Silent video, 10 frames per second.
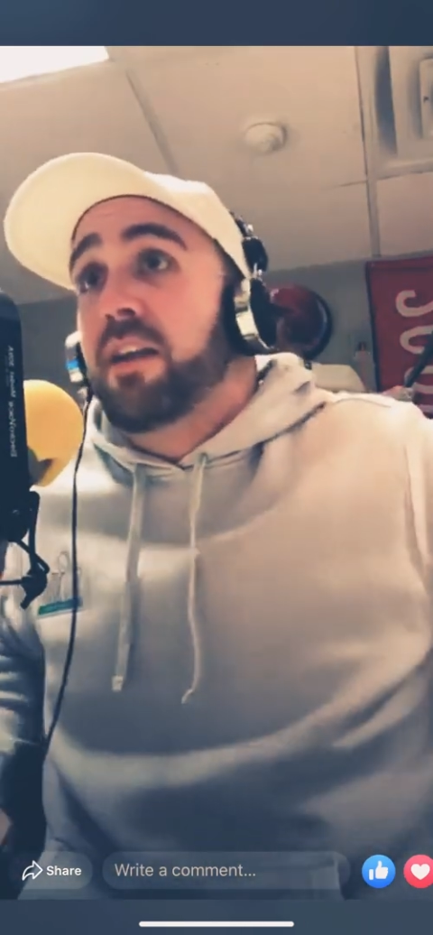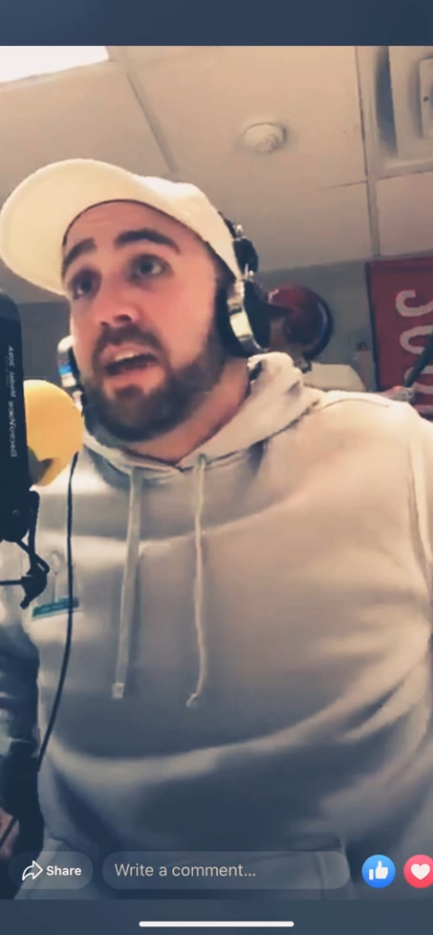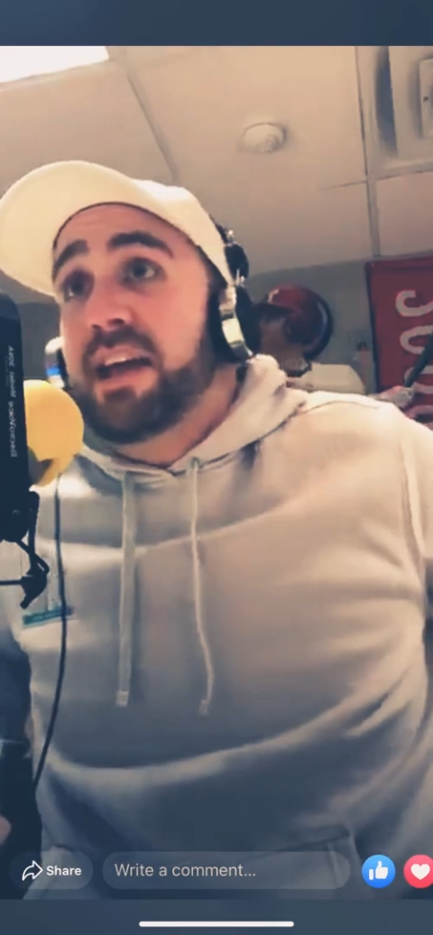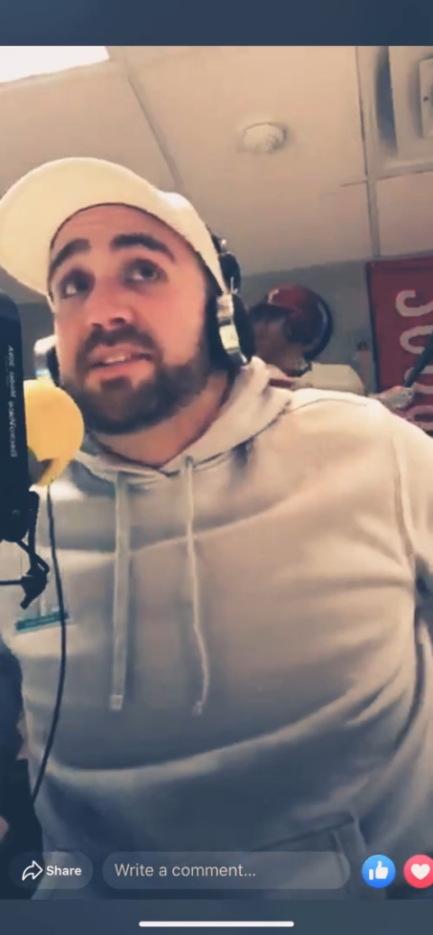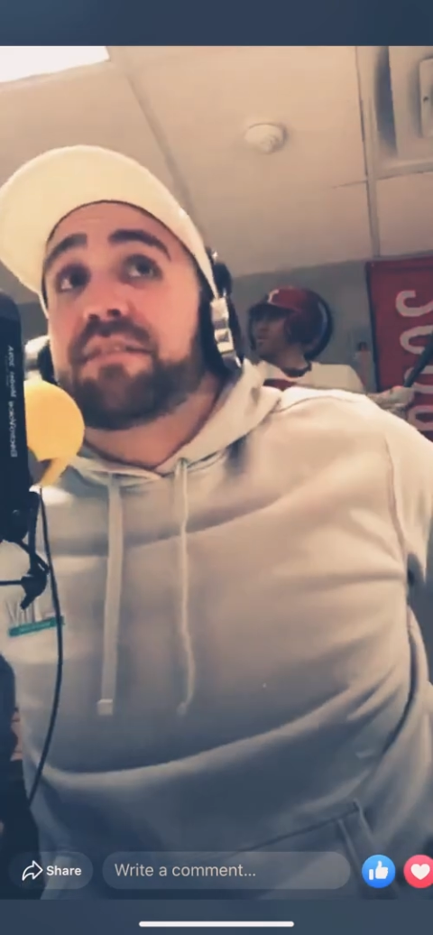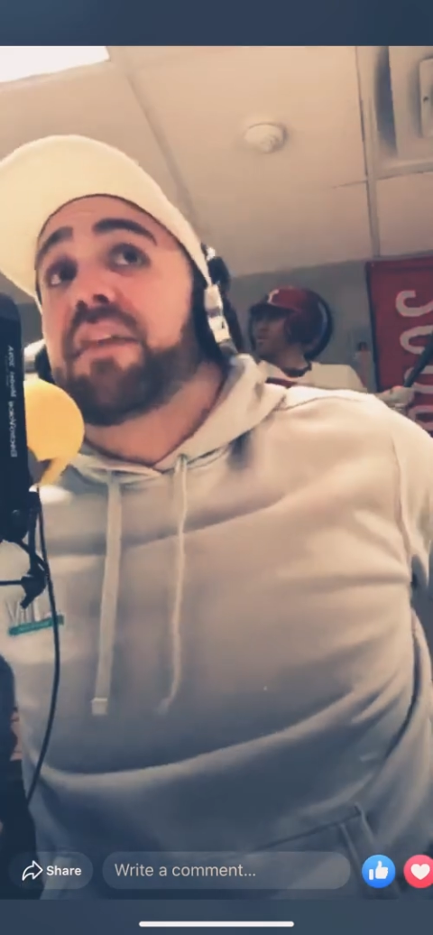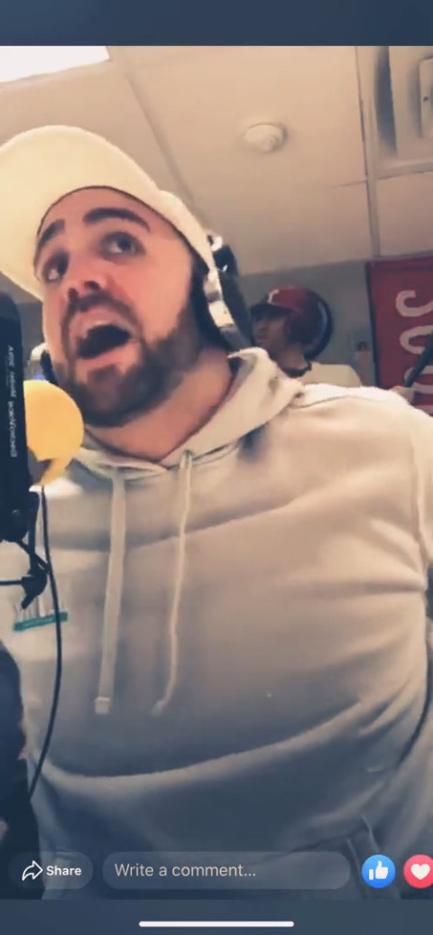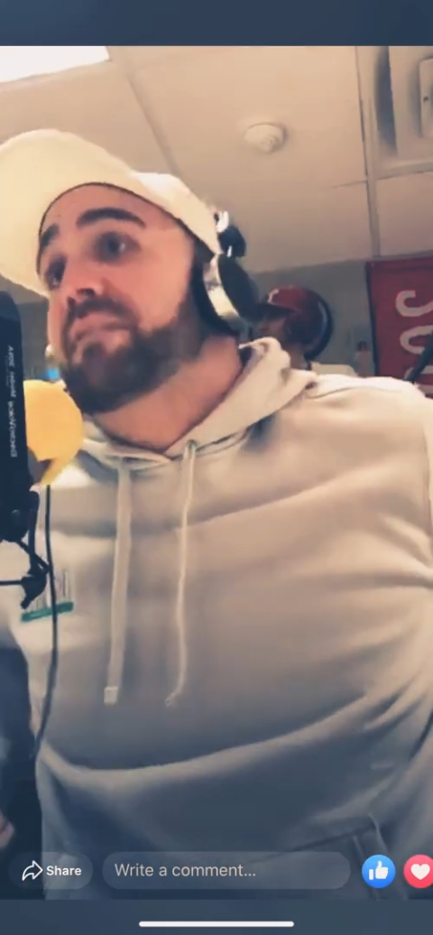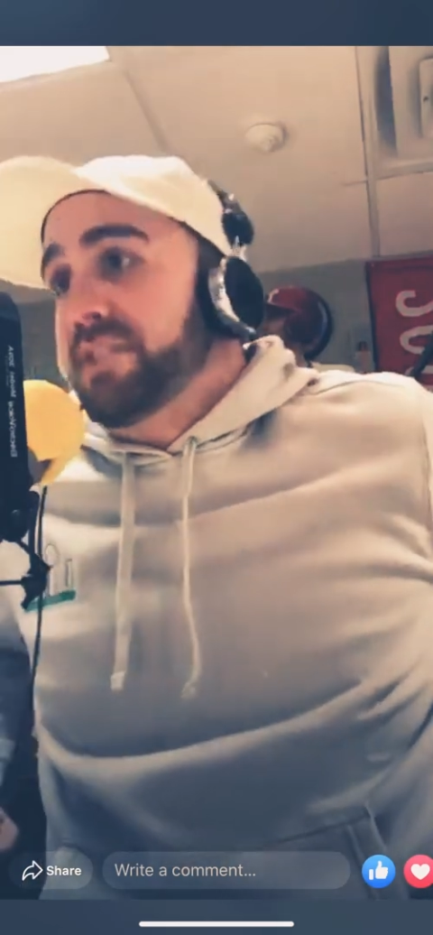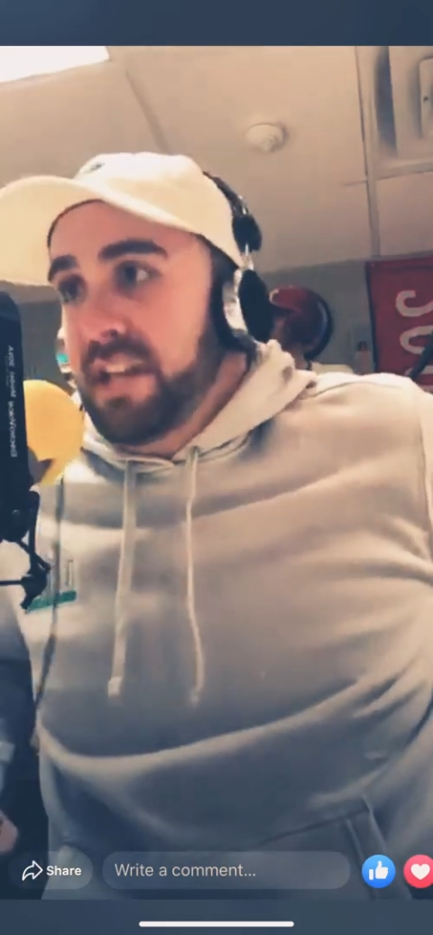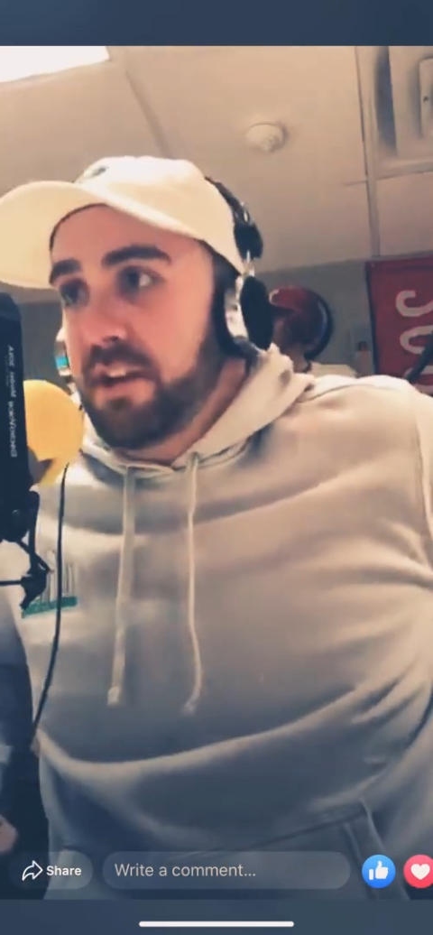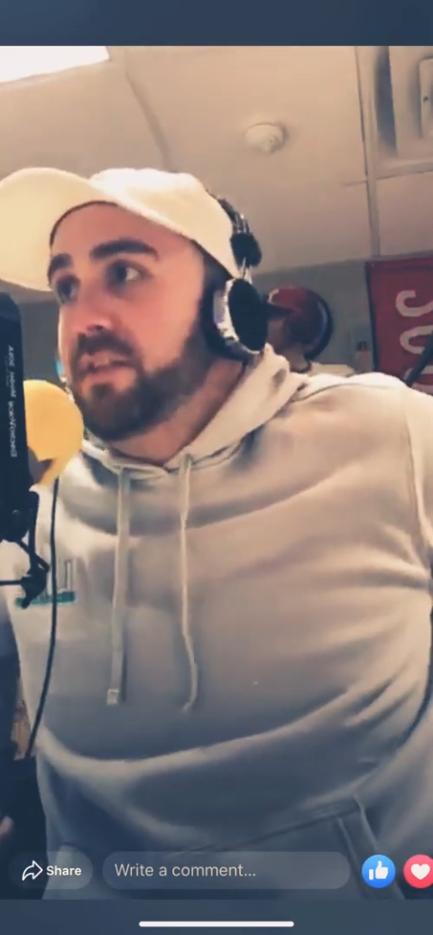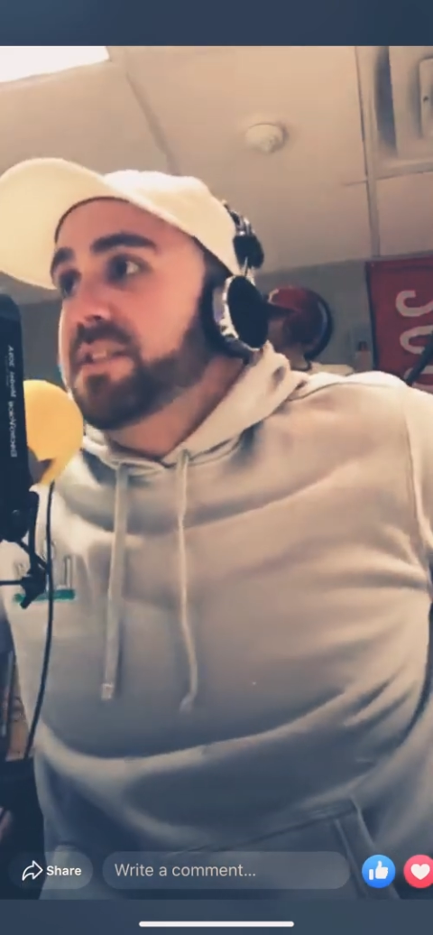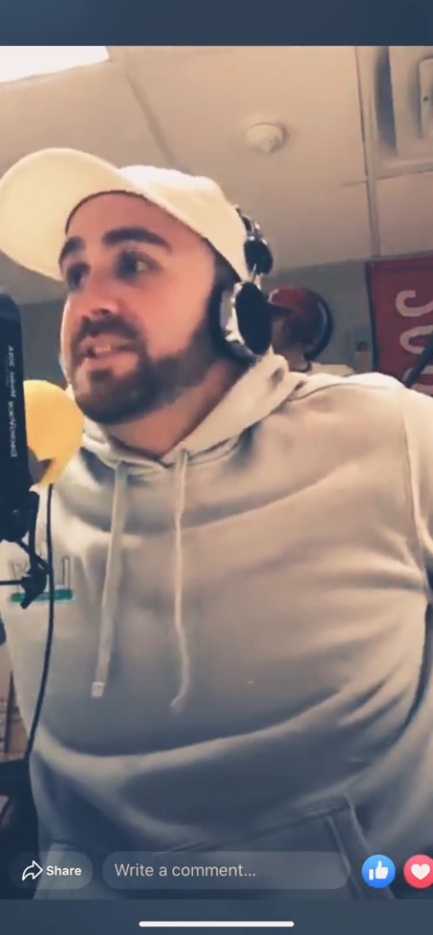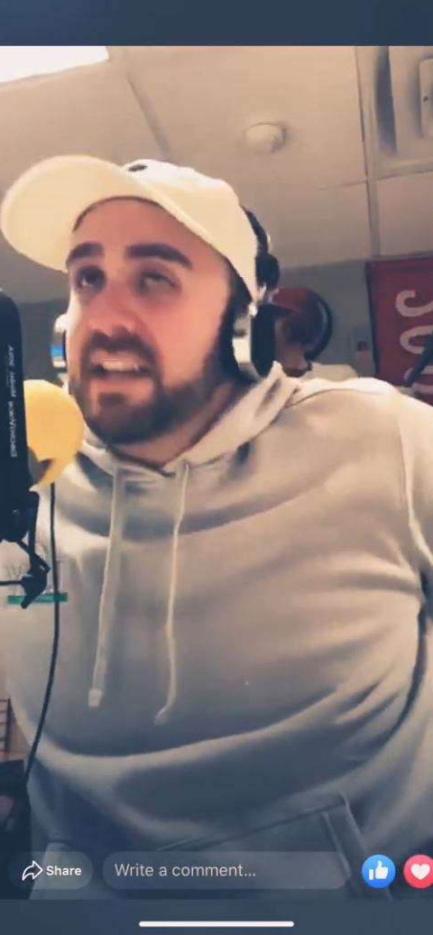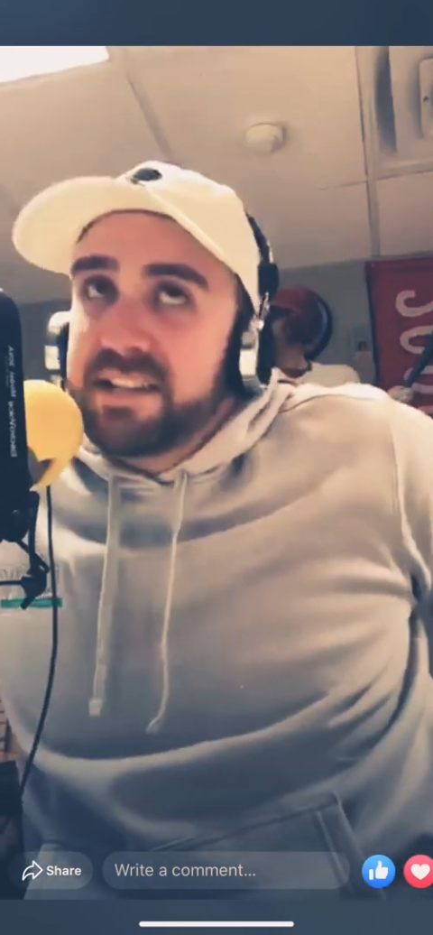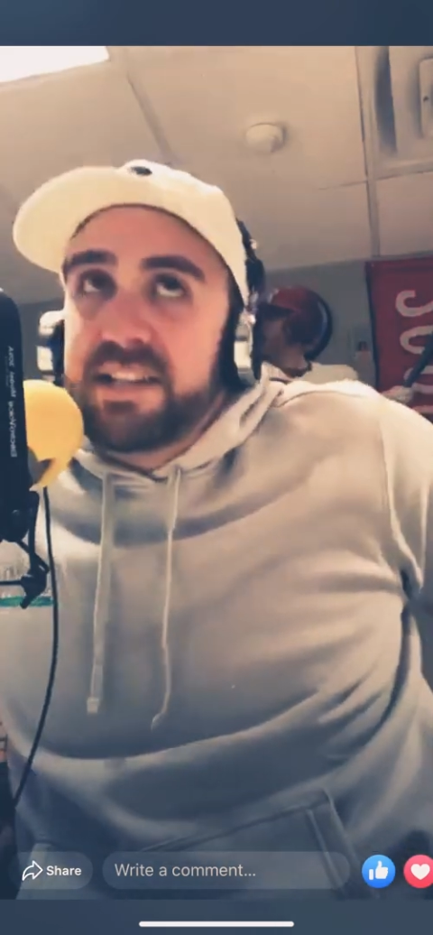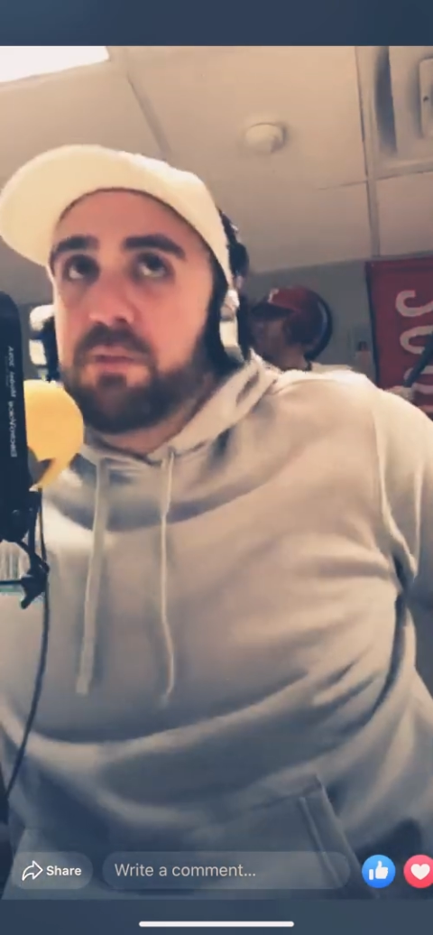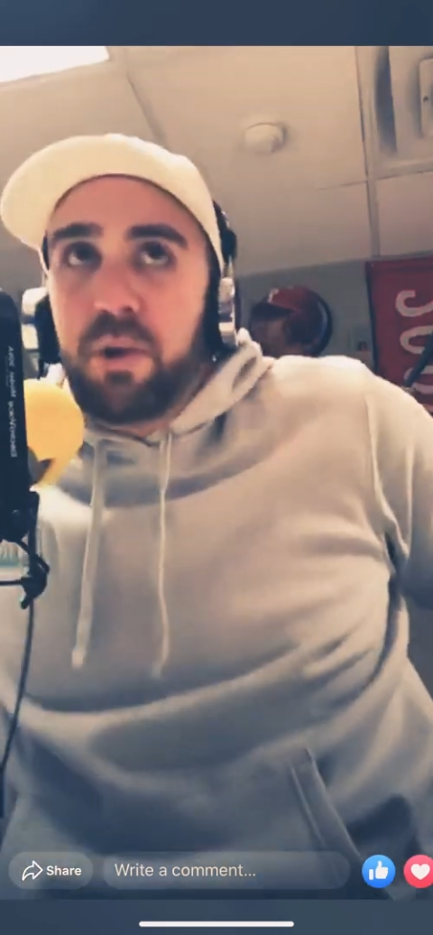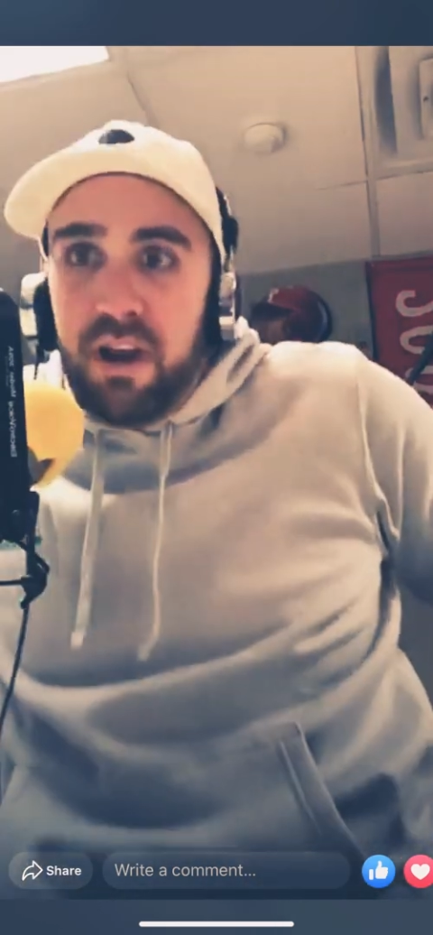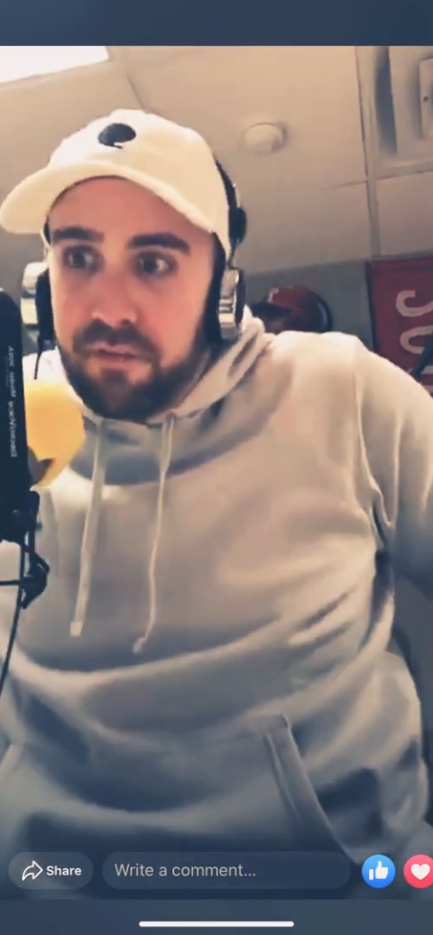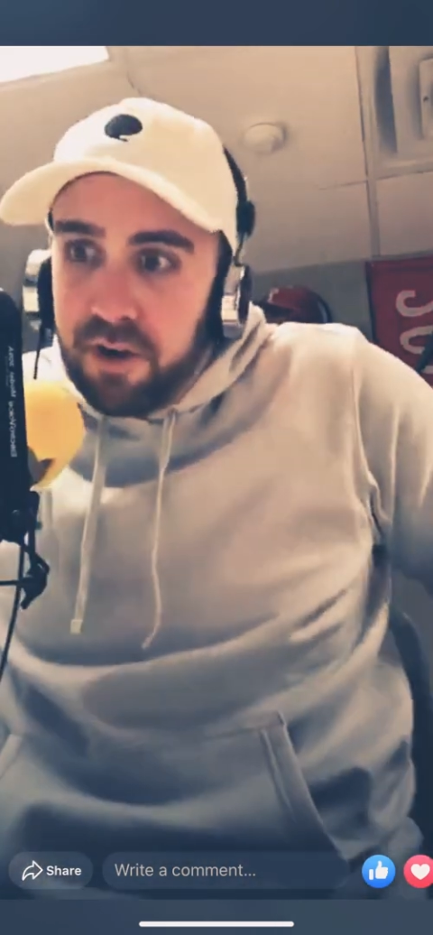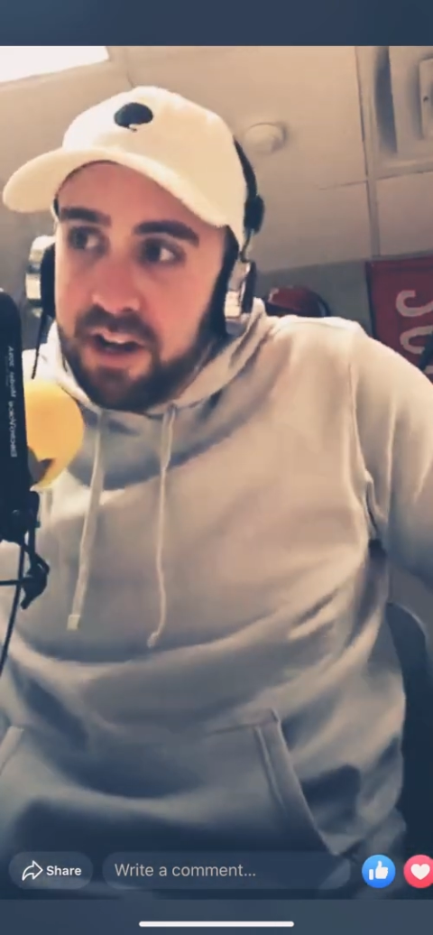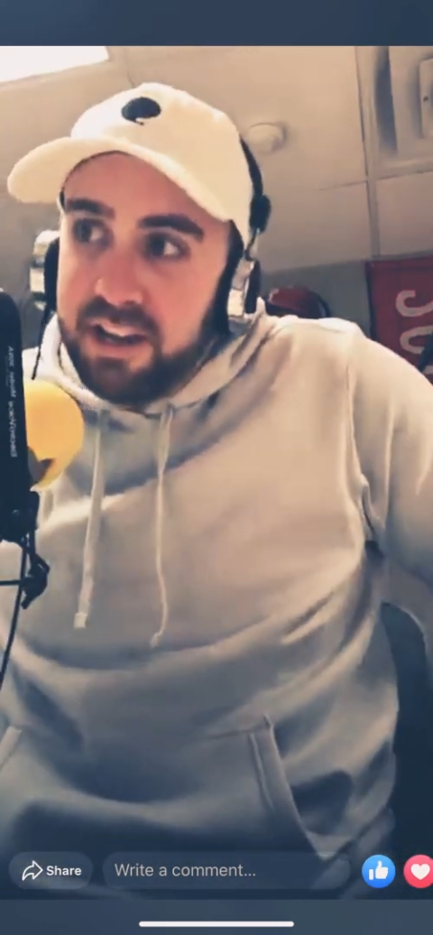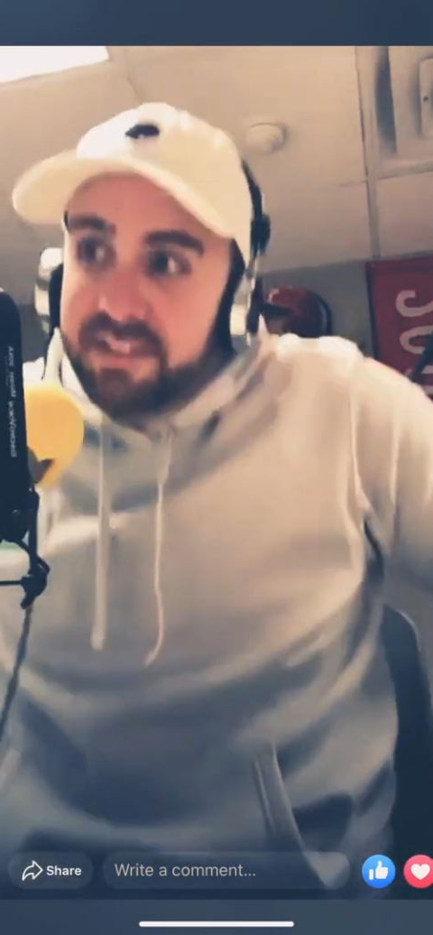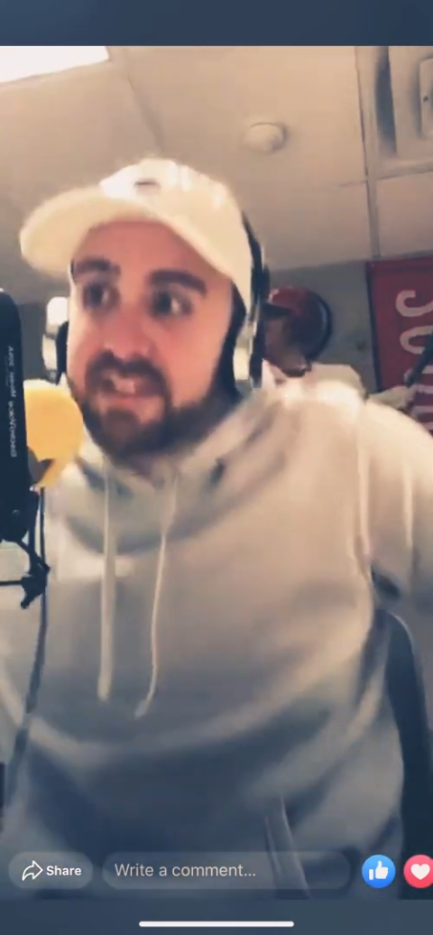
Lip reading: as the 5 seed or the 6 seed, whatever it is,